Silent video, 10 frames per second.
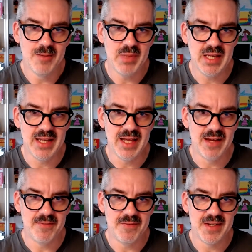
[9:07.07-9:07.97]

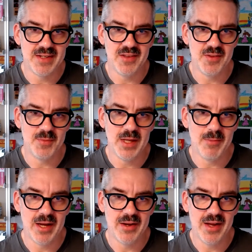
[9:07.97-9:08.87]
PDF that tells me
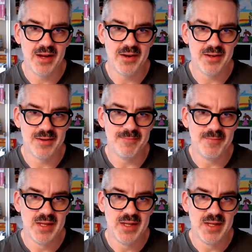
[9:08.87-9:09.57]
about how to,